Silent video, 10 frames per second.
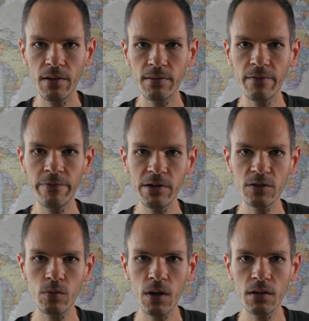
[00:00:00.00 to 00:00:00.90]
The first
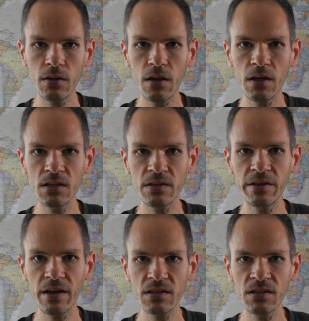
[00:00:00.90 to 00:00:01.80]
one is the
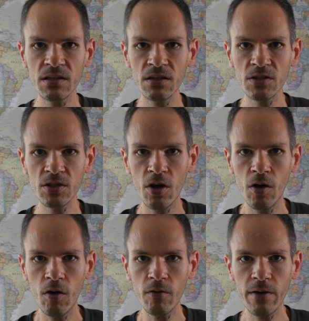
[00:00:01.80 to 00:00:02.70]
existence
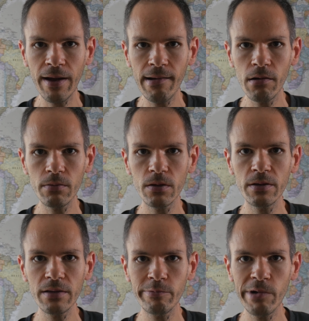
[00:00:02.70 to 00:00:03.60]
of an urban
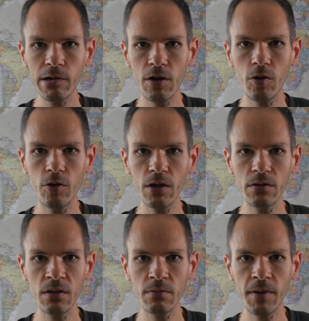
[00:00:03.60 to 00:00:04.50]
network
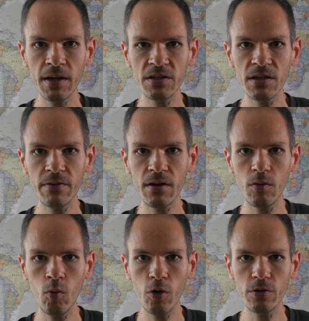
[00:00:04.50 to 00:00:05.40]
connected by
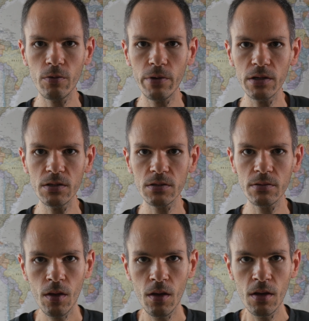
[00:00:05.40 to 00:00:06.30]
several waterways.
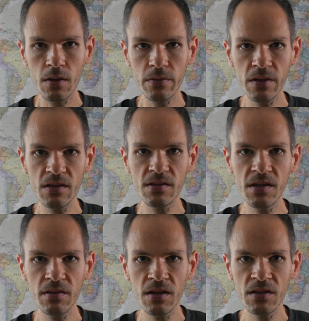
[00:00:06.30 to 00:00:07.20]
These
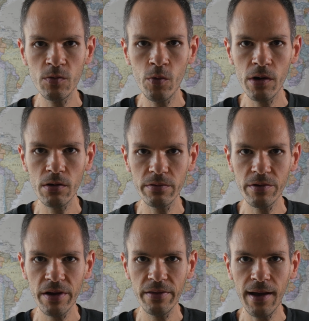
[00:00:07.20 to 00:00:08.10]
cities were
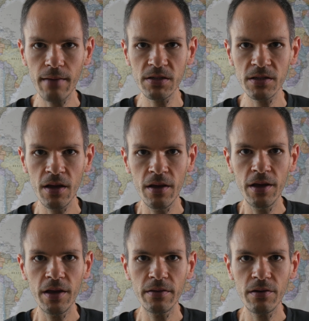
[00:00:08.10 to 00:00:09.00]
trade hubs
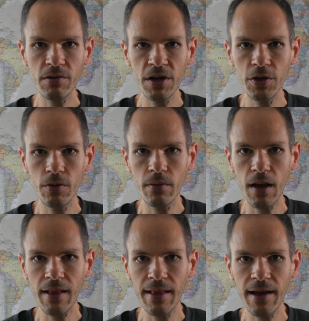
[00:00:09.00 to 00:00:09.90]
in the region
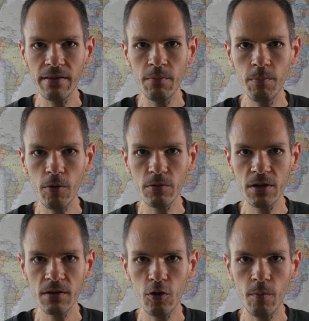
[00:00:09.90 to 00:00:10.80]
and had
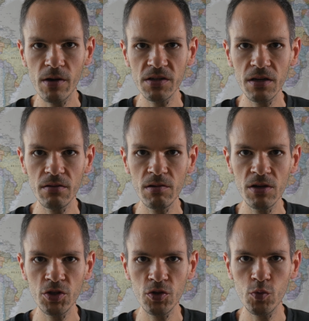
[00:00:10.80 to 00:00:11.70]
important commercial
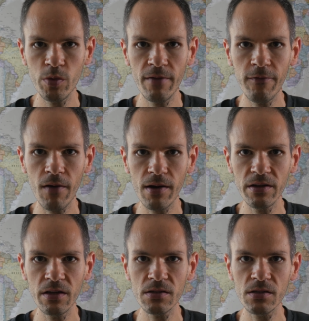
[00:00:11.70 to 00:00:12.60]
relations with the Far
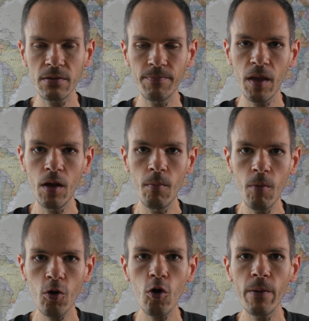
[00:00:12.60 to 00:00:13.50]
East.
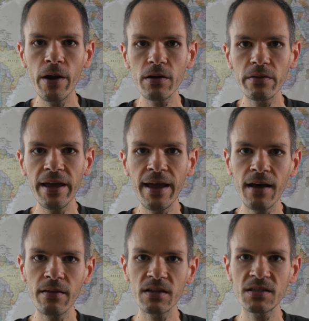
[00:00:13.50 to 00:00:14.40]
Moreover, they
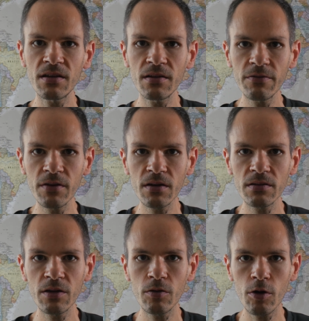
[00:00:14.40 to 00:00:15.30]
had a significant
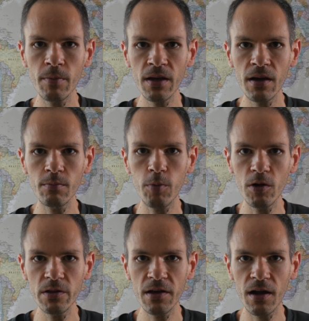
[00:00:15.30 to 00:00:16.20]
economic and
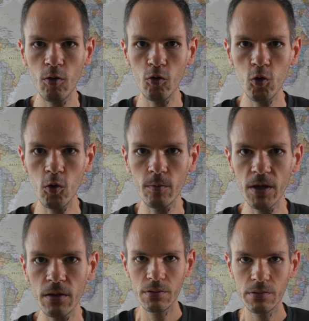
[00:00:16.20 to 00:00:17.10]
political
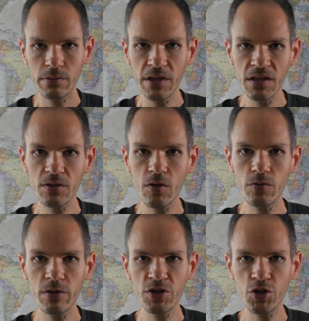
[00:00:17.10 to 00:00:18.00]
autonomy. These
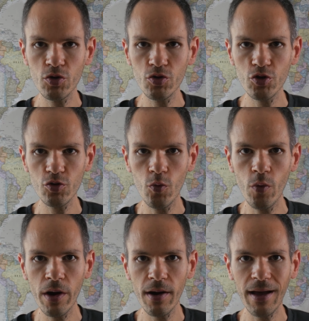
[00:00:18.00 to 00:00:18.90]
conditions
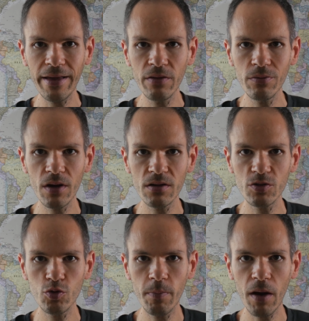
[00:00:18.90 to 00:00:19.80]
were a hindrance
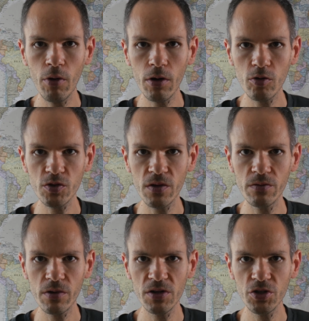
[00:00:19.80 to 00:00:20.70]
to power
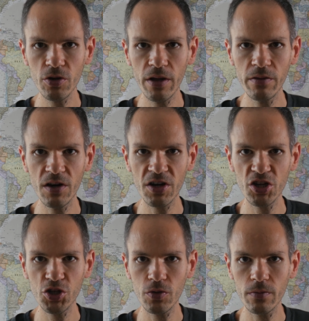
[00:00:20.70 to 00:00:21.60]
concentration in the
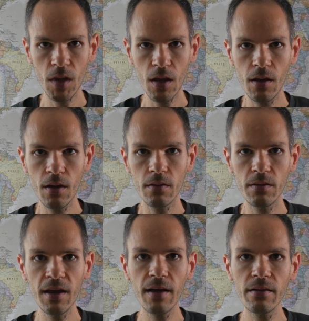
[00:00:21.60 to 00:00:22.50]
region.
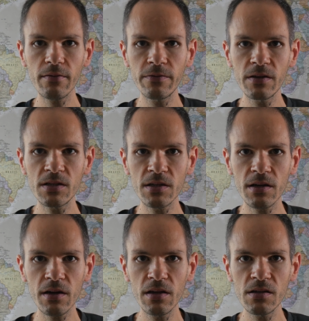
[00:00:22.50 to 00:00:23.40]
The other feature
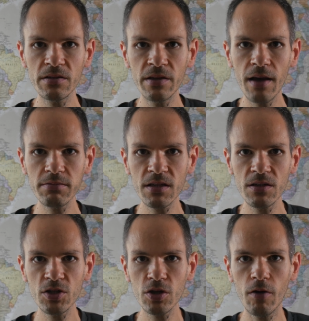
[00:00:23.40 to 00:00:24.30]
is the
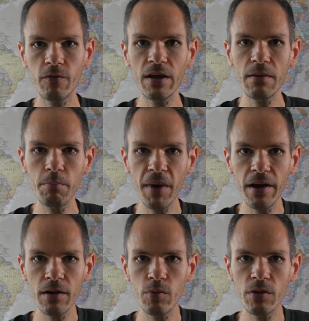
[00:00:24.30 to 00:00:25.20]
absence of an
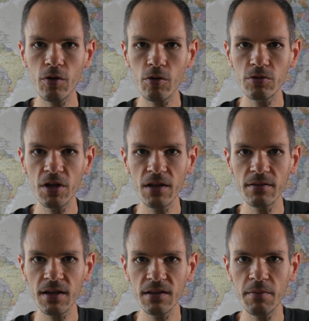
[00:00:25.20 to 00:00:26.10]
empire with
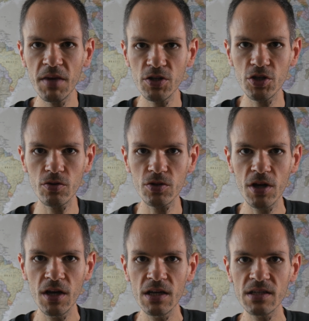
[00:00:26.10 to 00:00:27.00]
continental dimensions,
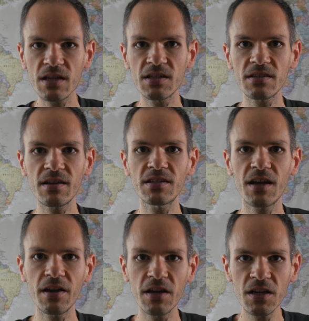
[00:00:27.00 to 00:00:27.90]
such as the
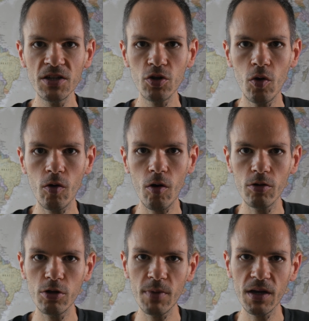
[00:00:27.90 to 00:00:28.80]
Chinese or
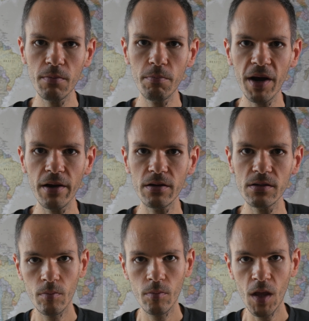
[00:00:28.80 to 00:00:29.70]
Ottoman
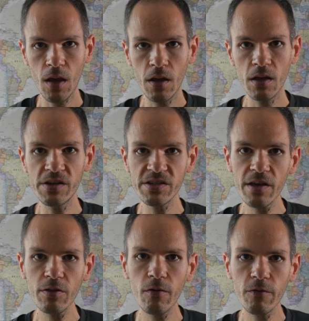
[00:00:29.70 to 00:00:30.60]
empires.
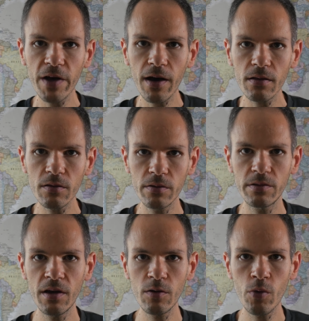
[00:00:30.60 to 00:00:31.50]
Instead of that,
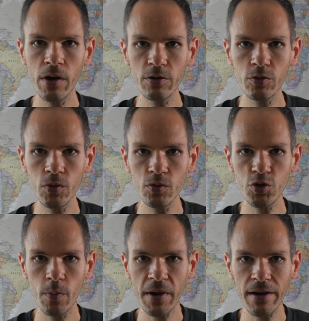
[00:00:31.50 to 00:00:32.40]
there were two
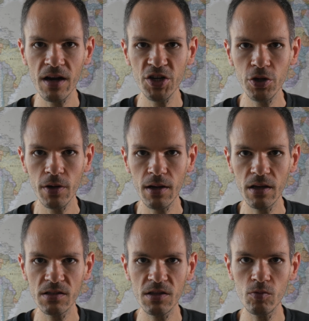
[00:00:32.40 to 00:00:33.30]
supranational
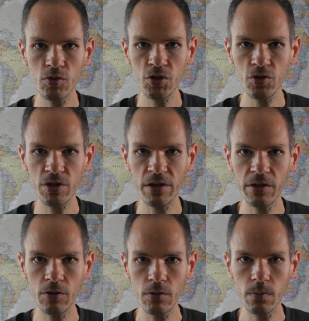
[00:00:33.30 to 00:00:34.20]
institutions in
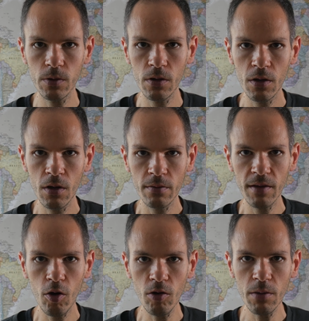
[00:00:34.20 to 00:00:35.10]
Europe, the
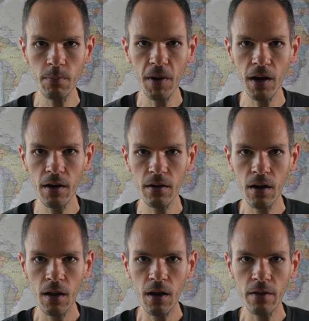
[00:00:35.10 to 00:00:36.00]
Holy Empire
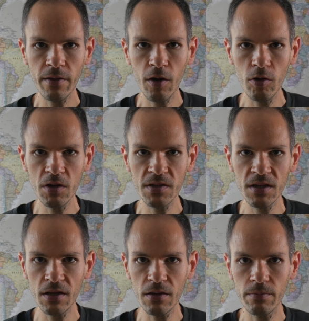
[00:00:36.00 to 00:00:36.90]
and the Holy
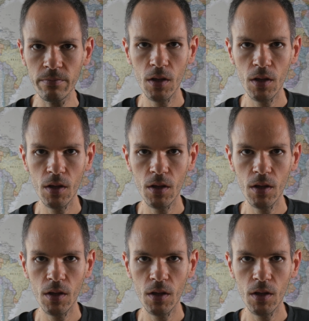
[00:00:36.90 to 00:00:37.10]
See.